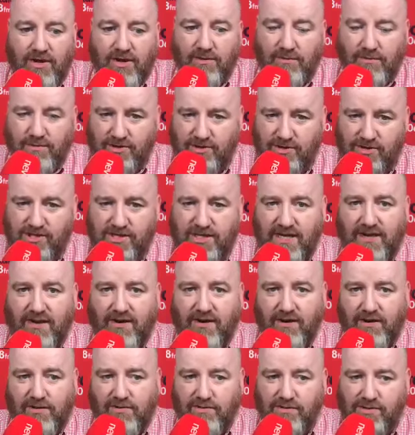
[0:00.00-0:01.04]
When you sear
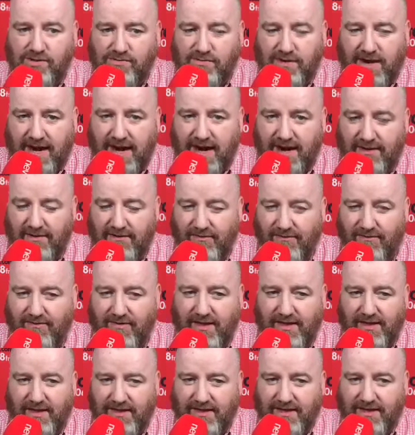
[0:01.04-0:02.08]
it, it goes rare. You'll
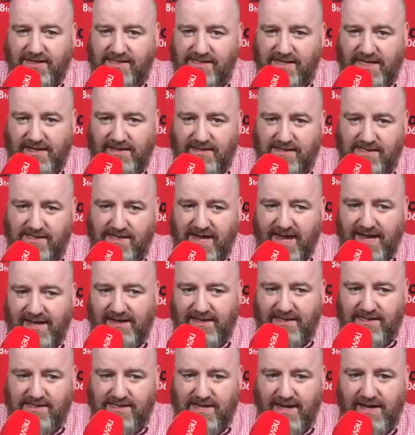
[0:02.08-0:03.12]
feel it, then it's getting
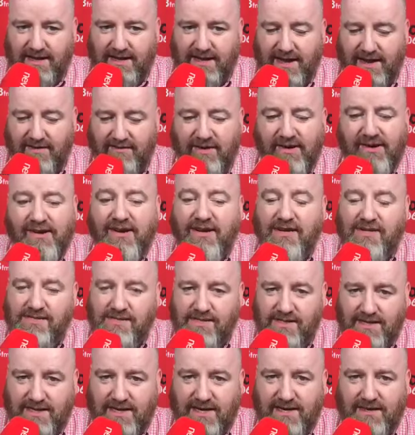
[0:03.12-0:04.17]
slightly heavier. So
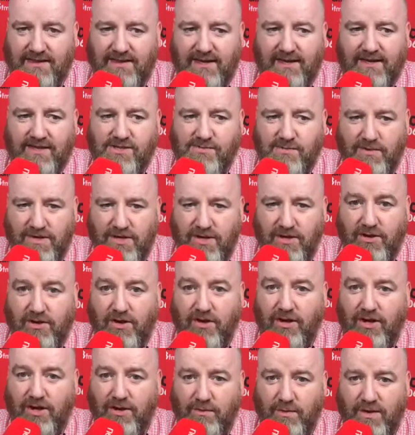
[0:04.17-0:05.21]
the key thing is when you
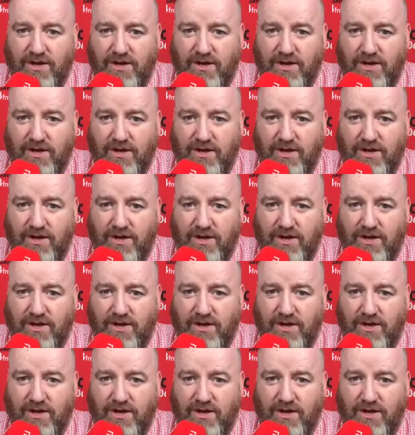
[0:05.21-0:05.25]
cook it,